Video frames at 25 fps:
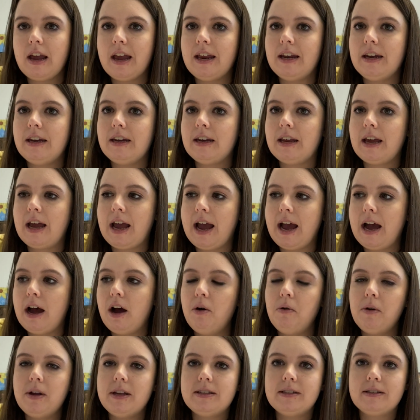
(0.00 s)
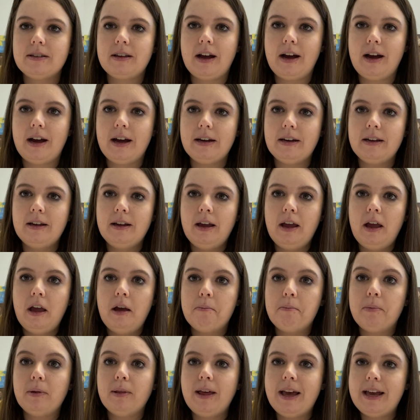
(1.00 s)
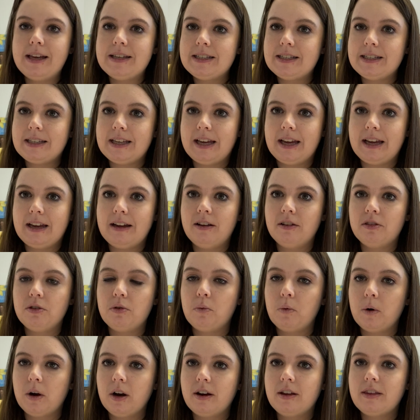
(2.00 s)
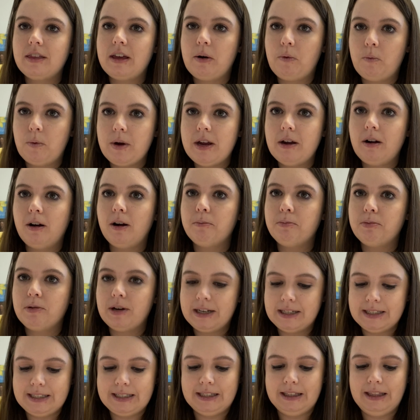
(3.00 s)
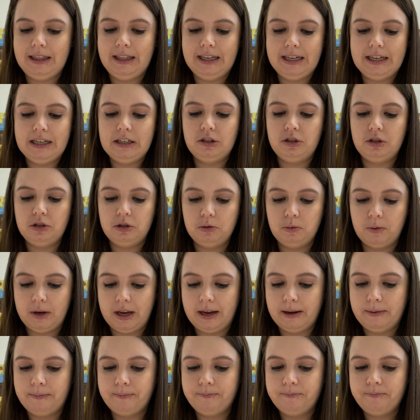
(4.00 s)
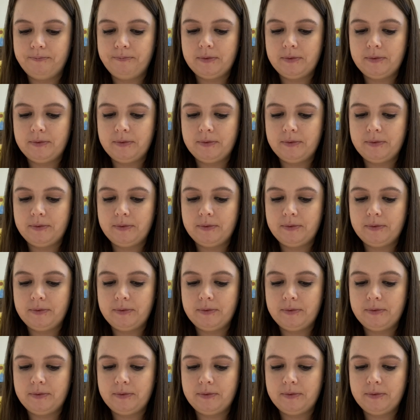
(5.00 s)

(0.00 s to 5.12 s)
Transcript: And how is God blessing the work that we are presently doing?